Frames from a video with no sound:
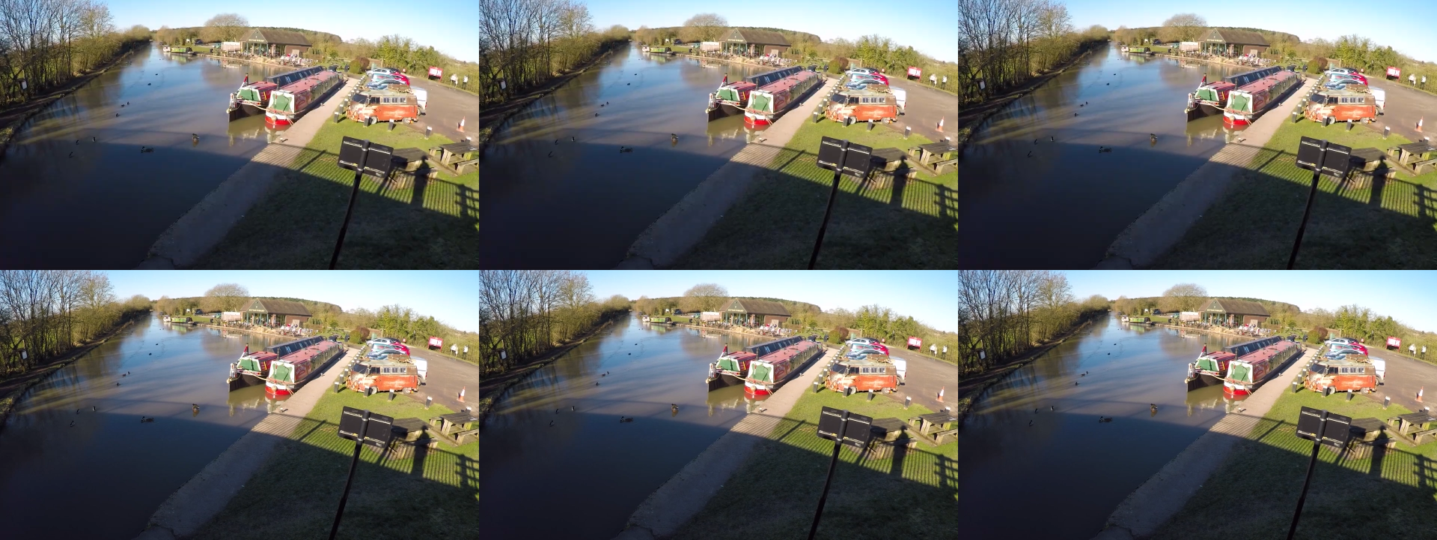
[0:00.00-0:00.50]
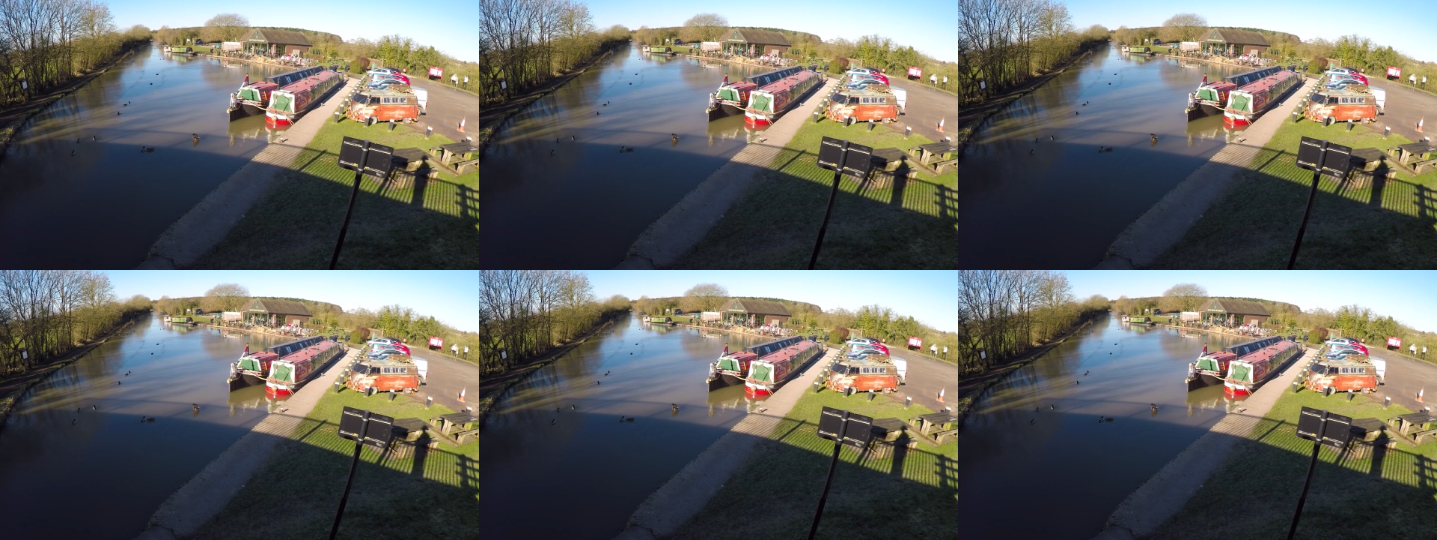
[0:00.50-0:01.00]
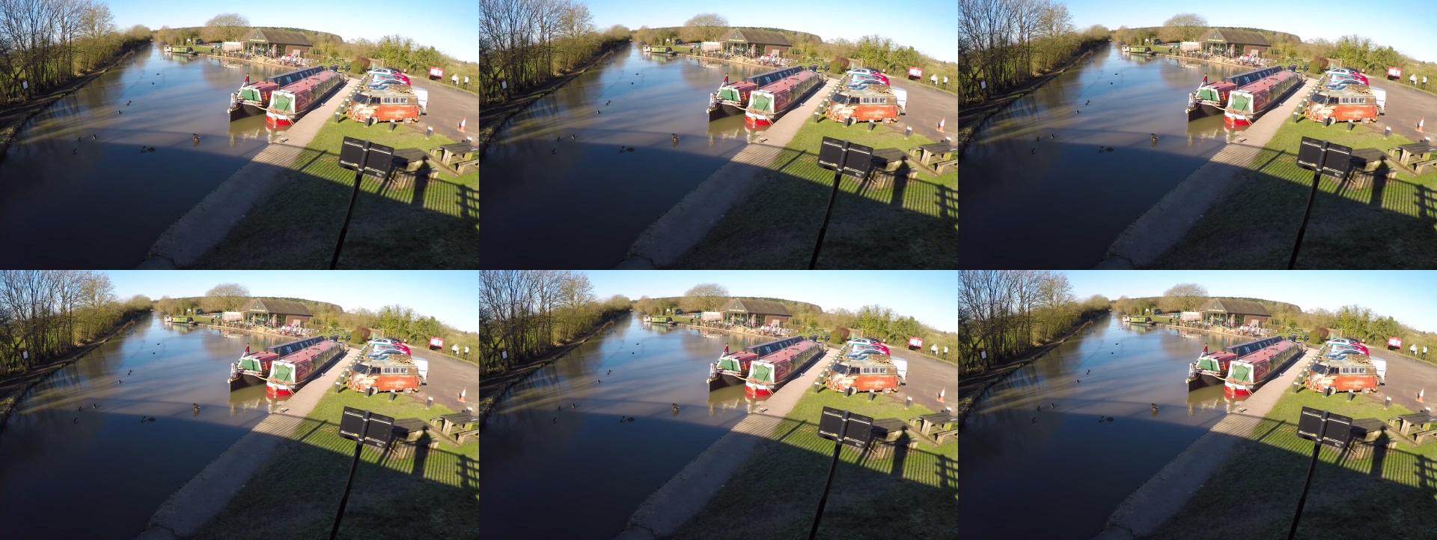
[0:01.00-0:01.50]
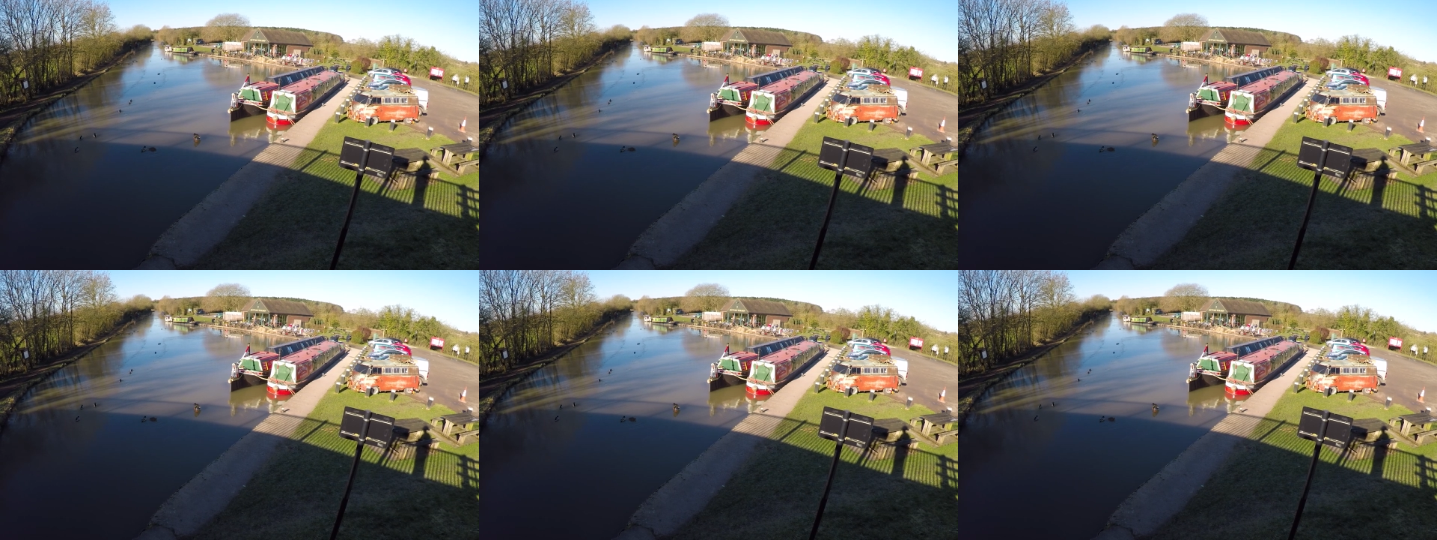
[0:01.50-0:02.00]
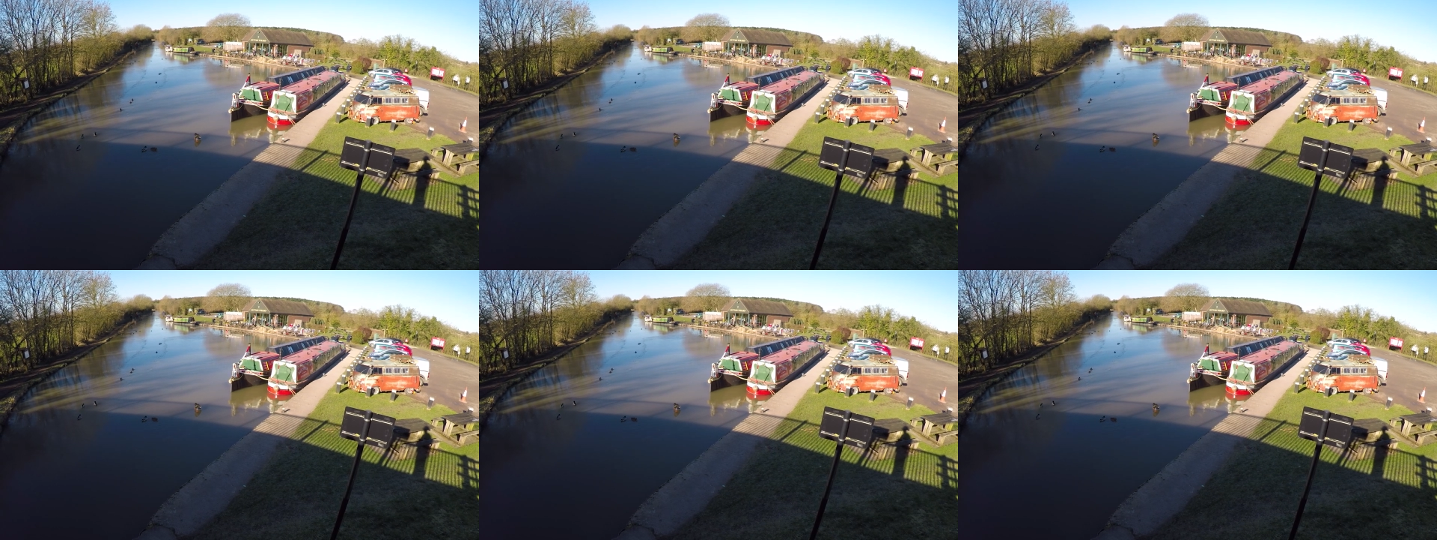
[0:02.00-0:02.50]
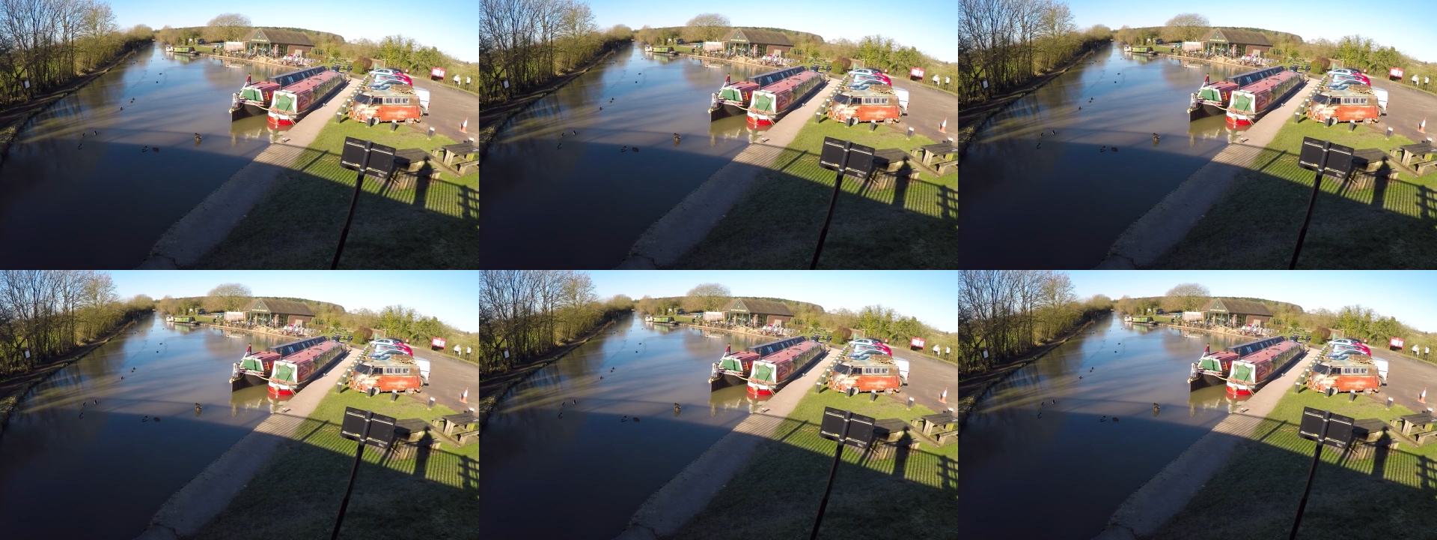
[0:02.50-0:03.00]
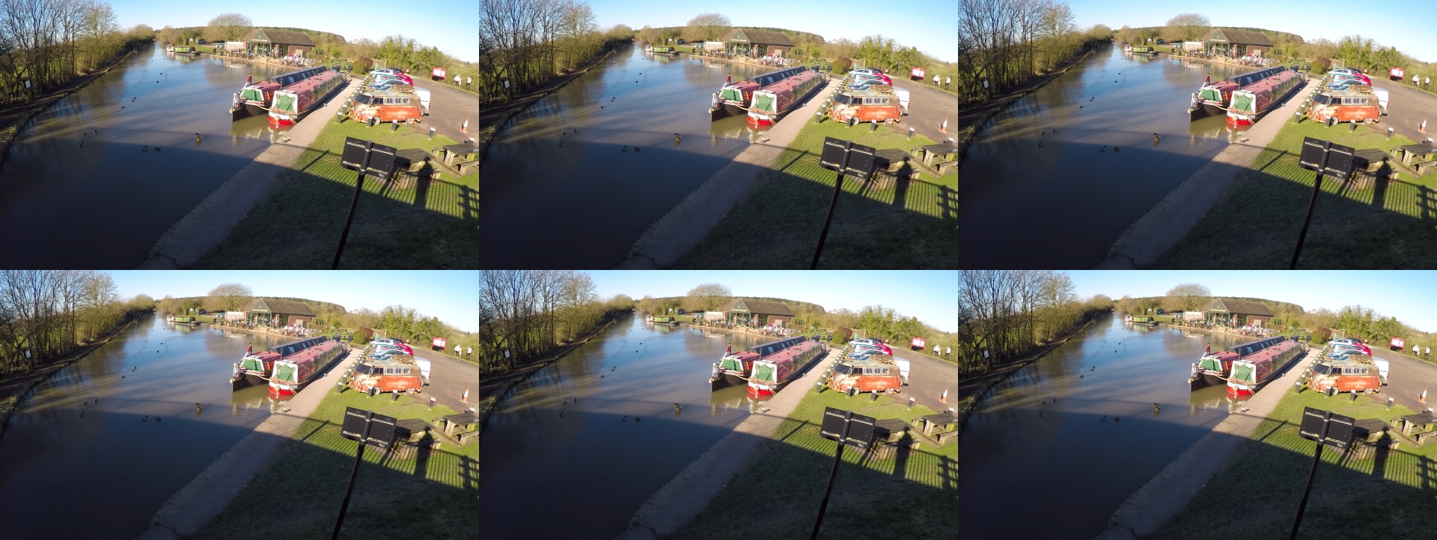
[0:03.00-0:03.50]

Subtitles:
(no speaker visible)